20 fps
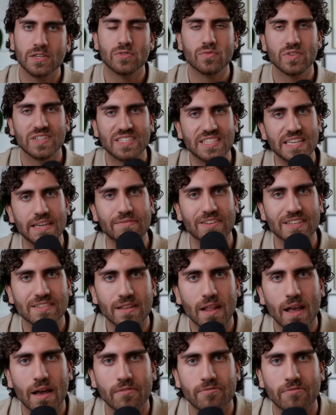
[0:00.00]
to receive
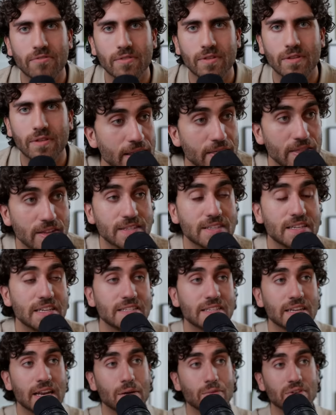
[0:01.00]
his love. In this
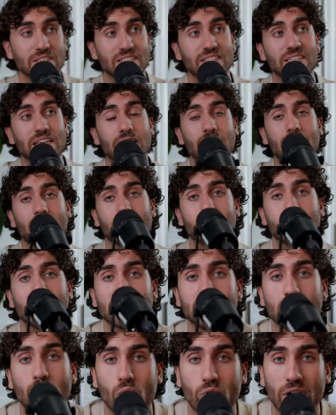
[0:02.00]
season, I was seeing God
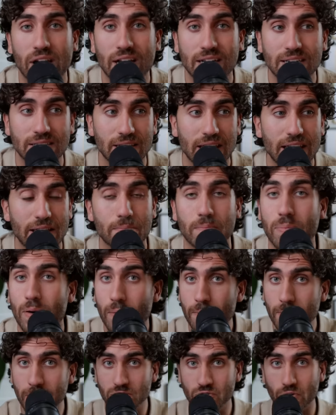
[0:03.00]
much more as a
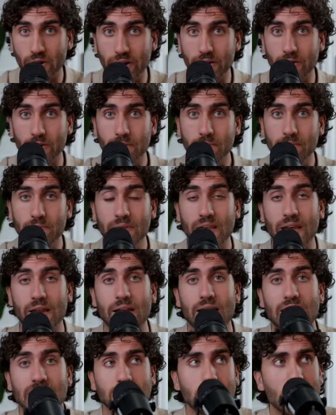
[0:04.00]
perpetrator
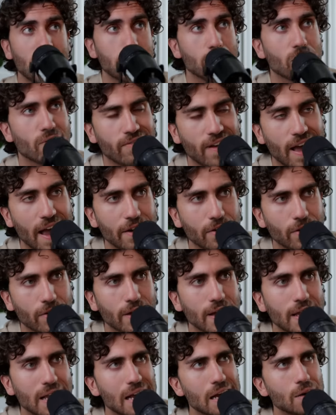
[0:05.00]
than as my provider.